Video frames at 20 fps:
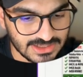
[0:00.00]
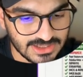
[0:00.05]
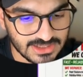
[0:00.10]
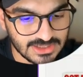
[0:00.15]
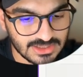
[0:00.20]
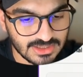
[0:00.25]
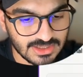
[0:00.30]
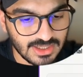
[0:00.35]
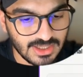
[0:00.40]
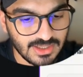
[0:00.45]

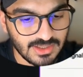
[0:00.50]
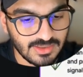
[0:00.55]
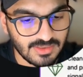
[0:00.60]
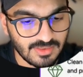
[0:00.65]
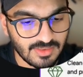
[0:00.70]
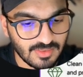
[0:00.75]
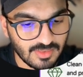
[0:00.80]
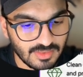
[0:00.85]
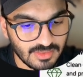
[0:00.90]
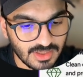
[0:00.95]
right?
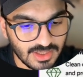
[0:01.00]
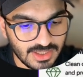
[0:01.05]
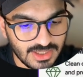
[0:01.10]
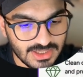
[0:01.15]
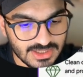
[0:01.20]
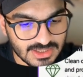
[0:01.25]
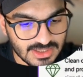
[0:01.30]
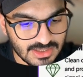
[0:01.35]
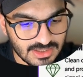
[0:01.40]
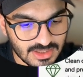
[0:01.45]
The
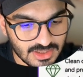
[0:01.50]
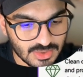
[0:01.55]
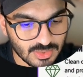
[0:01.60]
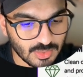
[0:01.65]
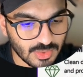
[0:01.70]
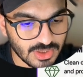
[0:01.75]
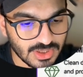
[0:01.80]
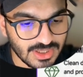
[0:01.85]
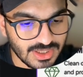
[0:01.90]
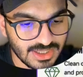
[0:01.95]
reason this
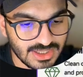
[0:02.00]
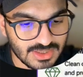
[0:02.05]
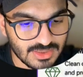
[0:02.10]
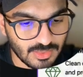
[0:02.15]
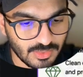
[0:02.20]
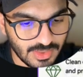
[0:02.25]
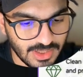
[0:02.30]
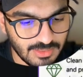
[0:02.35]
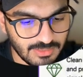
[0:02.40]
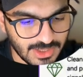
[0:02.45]
one is
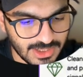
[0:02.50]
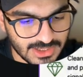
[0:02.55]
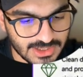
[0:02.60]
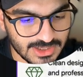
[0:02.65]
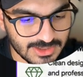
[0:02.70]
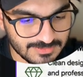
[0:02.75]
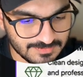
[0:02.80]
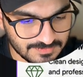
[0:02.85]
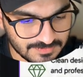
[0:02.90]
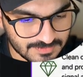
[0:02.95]
way
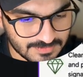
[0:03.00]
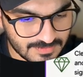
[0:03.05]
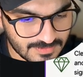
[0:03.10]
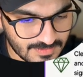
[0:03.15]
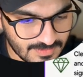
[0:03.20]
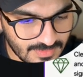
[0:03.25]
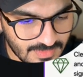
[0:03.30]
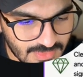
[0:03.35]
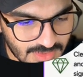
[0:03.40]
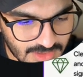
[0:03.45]
better,
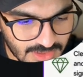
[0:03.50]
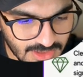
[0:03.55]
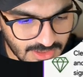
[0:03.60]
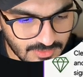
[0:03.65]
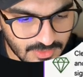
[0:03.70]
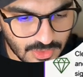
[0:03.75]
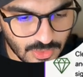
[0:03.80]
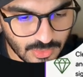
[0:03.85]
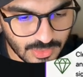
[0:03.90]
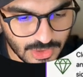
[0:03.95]

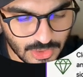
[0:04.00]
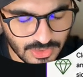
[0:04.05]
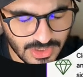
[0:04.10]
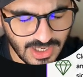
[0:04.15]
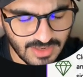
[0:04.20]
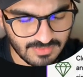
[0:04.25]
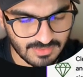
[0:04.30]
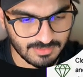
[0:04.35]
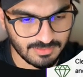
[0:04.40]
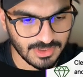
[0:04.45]
even though we don't
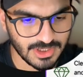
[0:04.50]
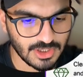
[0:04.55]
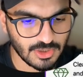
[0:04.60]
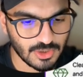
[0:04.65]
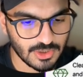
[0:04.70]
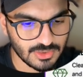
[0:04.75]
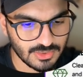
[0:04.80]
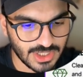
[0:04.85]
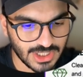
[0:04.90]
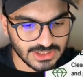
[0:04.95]
have a big
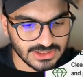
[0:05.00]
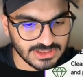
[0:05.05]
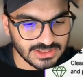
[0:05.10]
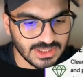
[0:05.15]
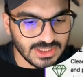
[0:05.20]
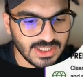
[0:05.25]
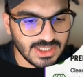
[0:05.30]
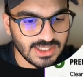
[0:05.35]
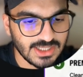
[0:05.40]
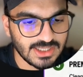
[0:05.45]
call to
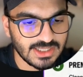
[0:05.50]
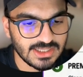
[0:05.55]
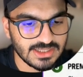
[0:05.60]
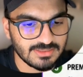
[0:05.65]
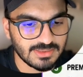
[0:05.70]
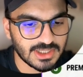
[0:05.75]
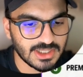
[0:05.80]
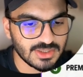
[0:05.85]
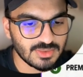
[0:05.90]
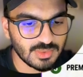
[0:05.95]
action, is
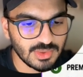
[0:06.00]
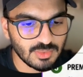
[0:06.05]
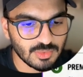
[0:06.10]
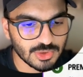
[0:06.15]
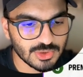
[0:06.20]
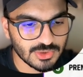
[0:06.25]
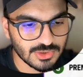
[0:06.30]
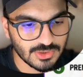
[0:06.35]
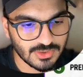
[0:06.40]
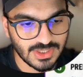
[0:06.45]
because we
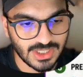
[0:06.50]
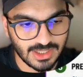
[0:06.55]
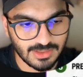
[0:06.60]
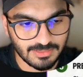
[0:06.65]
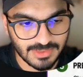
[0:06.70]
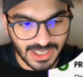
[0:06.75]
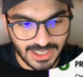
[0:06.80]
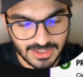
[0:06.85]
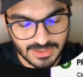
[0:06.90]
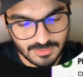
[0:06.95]
want to look like a
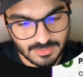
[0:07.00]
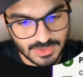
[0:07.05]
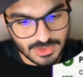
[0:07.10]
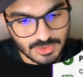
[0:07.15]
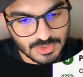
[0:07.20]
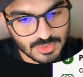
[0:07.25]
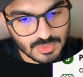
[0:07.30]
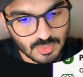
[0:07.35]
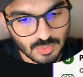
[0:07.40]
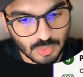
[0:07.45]
brand. We
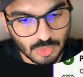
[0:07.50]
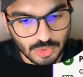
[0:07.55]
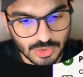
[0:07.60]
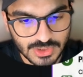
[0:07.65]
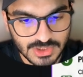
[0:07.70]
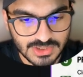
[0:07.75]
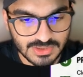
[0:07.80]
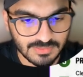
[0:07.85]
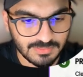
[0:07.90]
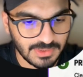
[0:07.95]
don't
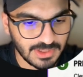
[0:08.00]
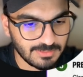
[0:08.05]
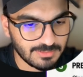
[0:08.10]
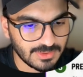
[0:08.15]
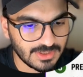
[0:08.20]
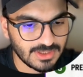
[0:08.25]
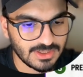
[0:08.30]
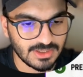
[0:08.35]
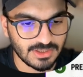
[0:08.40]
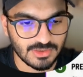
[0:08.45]
want
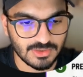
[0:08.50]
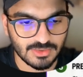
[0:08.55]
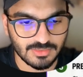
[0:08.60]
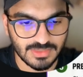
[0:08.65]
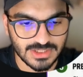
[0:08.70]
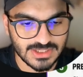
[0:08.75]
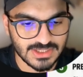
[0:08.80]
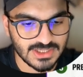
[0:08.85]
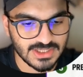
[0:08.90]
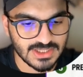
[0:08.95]
people
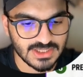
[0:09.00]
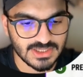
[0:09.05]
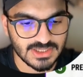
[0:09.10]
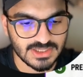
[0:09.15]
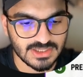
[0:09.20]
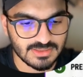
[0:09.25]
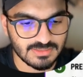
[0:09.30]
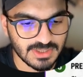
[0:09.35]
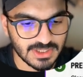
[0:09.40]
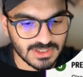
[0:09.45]
messaging us
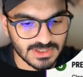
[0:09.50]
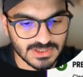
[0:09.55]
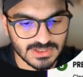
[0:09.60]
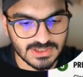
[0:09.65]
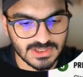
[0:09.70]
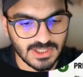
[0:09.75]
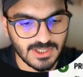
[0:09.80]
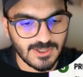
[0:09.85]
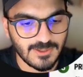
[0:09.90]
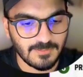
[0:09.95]
just
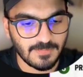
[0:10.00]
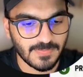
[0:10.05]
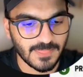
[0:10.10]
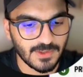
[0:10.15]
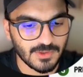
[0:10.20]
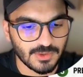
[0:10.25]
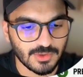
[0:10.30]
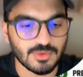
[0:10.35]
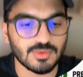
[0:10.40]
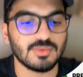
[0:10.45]
because
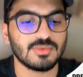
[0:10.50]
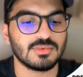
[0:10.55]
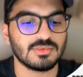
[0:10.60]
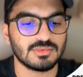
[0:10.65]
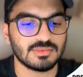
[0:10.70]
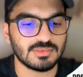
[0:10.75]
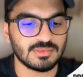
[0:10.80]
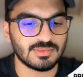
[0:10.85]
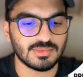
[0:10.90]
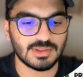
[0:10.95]
you know
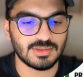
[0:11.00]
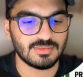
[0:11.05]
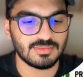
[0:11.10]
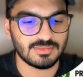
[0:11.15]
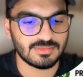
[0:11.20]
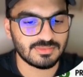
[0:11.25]
uh,